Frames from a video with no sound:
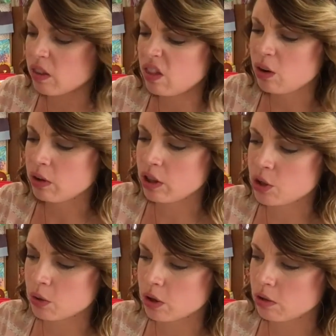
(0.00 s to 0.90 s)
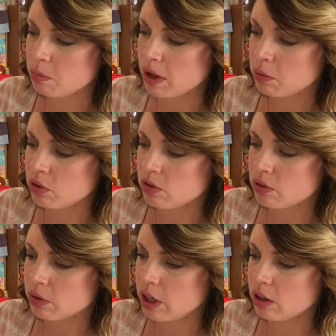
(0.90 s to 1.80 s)
They're really short, but we'll just
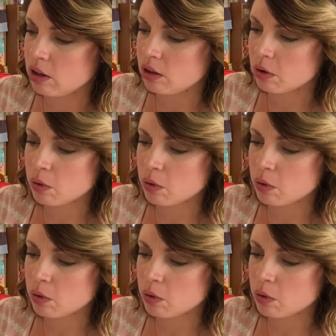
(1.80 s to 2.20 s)
read, you know, a